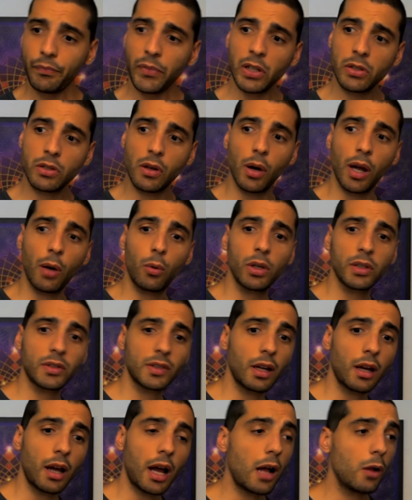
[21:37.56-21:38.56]
So I was
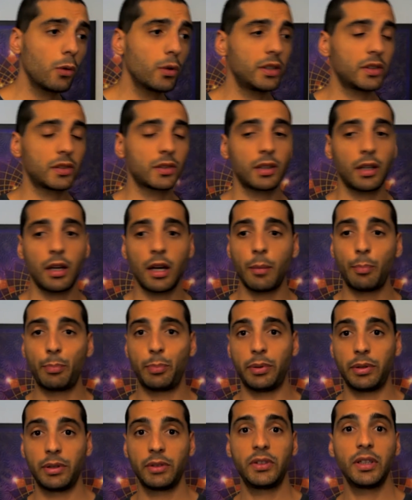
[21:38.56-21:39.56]
always
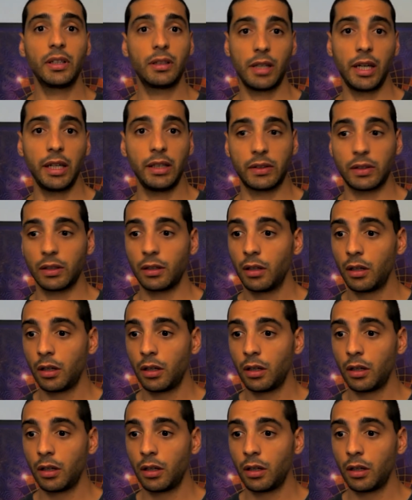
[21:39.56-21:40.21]
up till late.